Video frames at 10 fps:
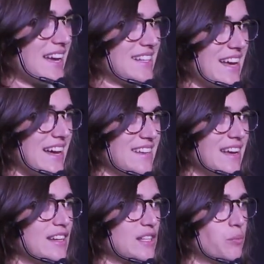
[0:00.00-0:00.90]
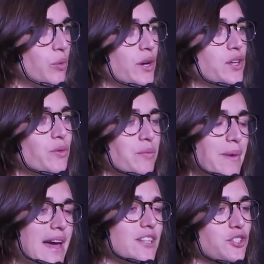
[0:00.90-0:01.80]
like that, the more you will
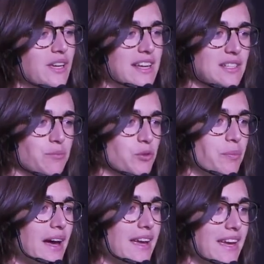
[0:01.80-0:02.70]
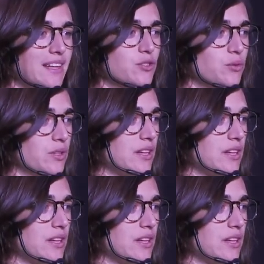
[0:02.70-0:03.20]
manage to get them to buy into